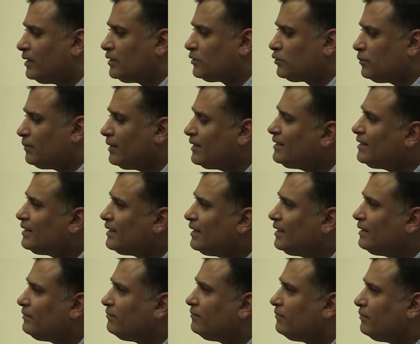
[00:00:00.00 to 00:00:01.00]
So
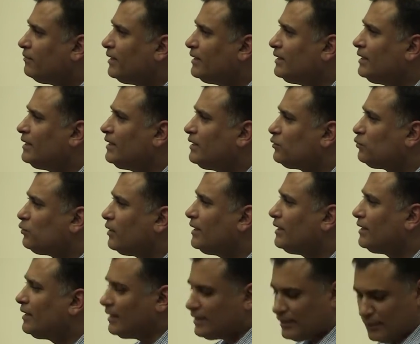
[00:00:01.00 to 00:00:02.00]
basically, one thing is
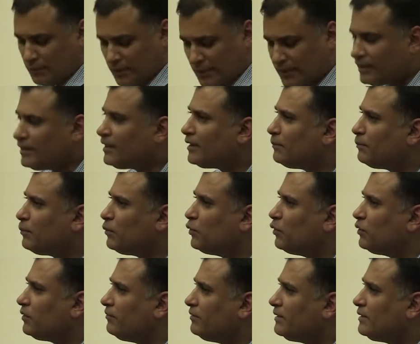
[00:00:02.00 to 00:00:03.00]
quite tangible in that
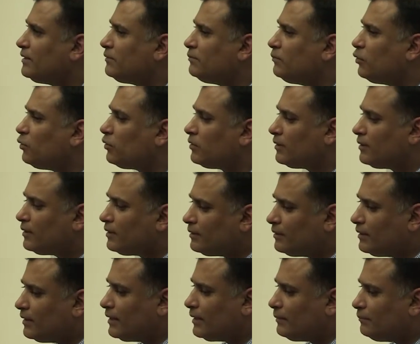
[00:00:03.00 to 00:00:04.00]
book, which is more
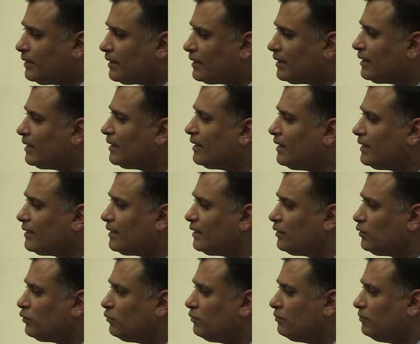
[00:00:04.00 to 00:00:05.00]
intimately related
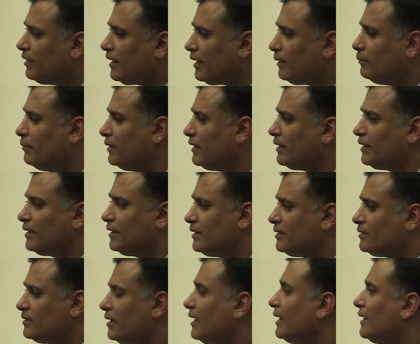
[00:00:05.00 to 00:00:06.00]
to the boundary,
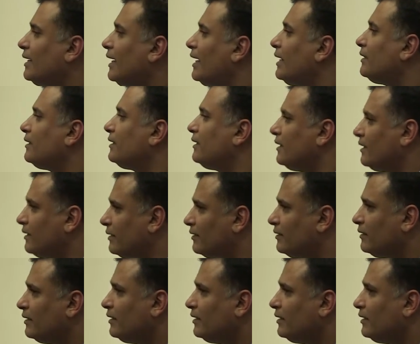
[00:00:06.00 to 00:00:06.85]
like healthcare.